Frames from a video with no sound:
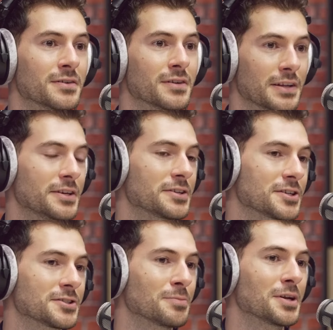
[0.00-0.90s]
and the
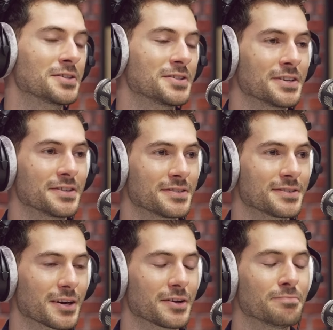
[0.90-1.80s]
accessibility
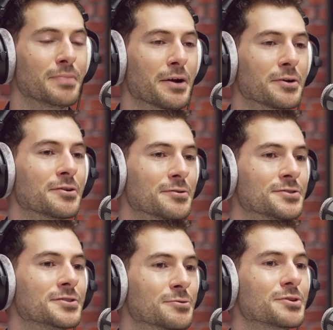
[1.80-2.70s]
kind of barrier is
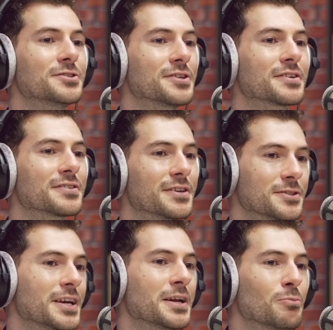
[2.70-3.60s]
decreasing. It's
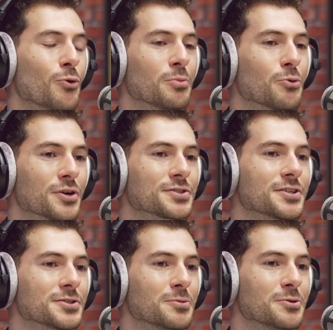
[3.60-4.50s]
getting more and more
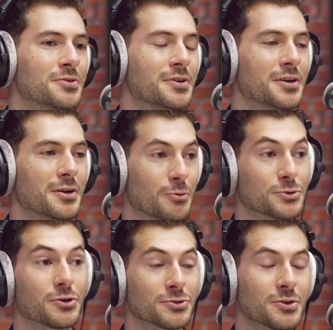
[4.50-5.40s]
accessible, which
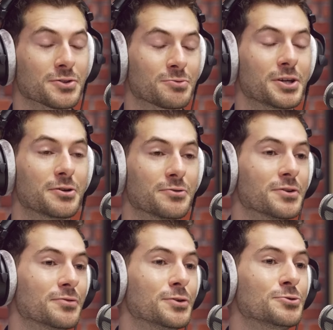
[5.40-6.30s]
also is really good for
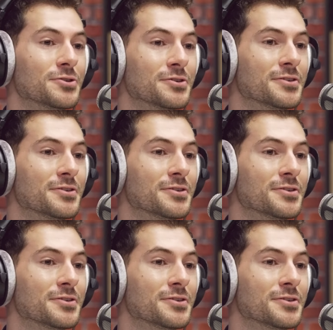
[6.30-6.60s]
the future.